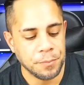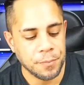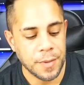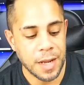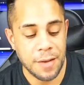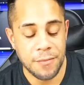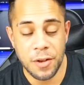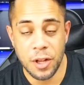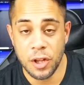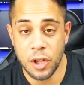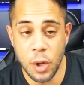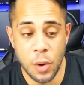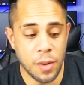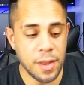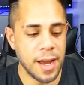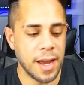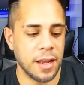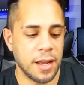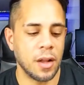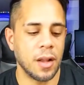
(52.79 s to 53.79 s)
if you do
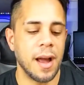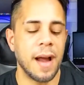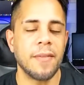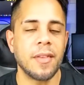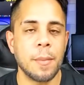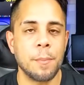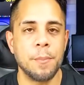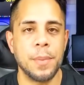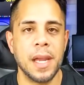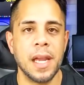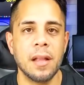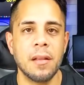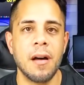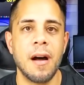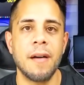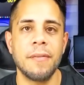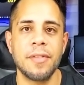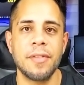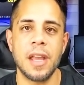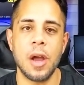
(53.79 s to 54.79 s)
that, you'll have to peel
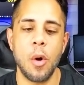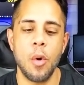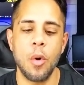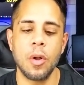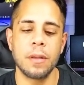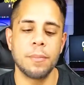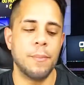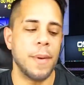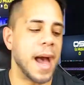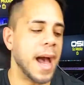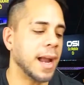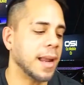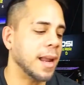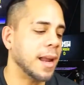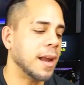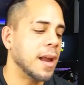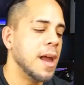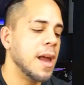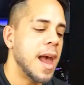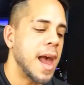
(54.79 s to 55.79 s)
off the old
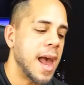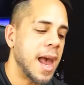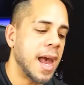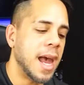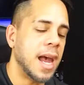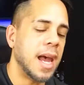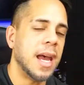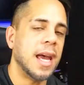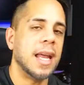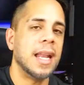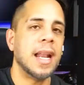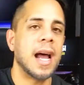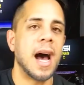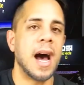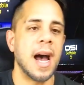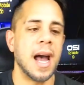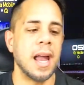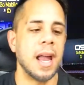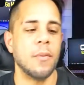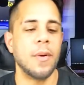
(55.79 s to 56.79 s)
backing, and
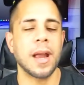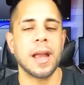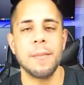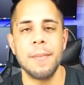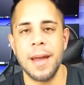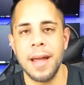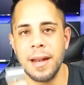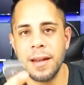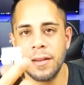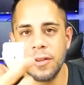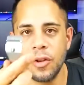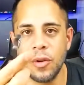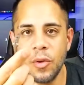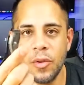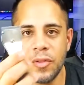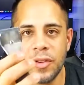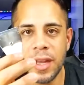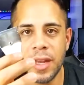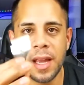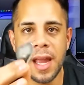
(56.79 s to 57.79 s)
I recommend
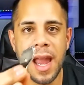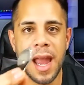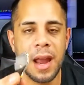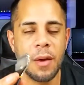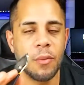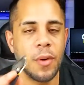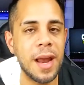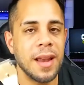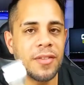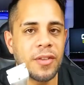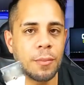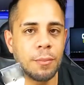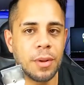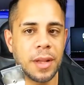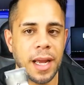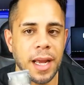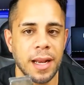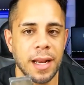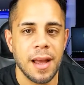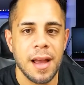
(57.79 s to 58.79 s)
using a razor
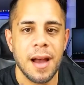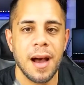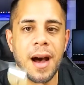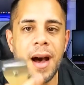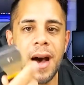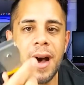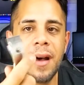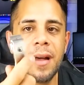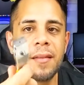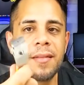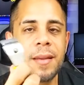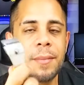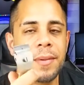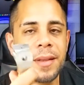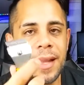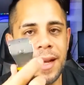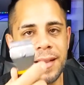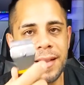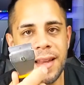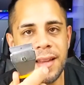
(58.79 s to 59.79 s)
blade, something
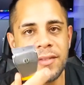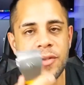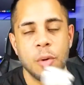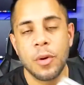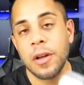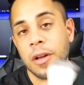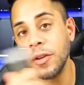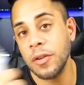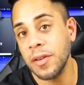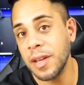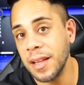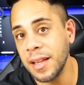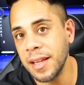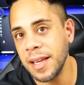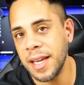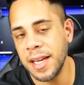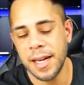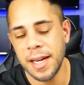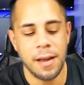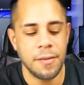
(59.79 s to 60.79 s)
like this, or a
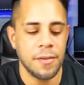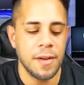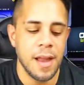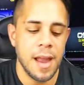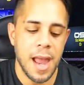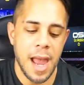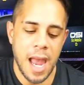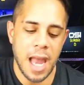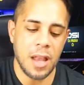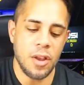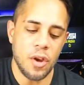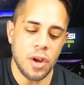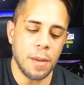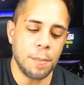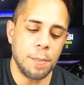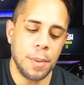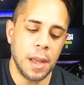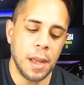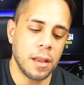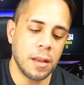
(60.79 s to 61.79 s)
utility knife, and you can
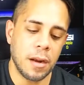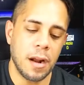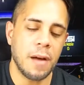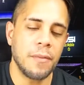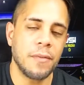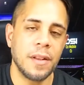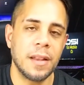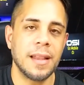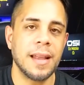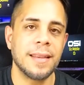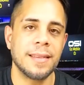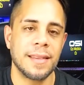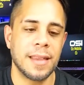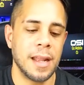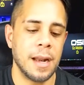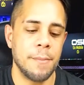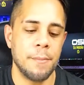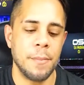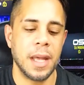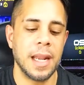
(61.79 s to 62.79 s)
peel it off in less than
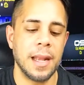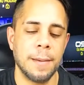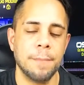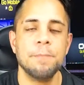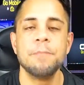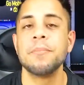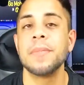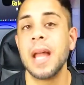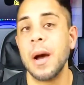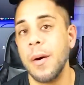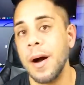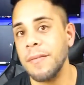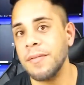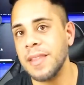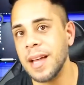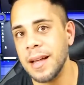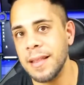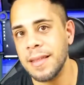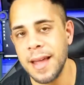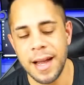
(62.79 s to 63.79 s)
a minute. Now I've
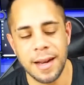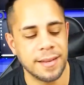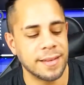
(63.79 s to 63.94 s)
done that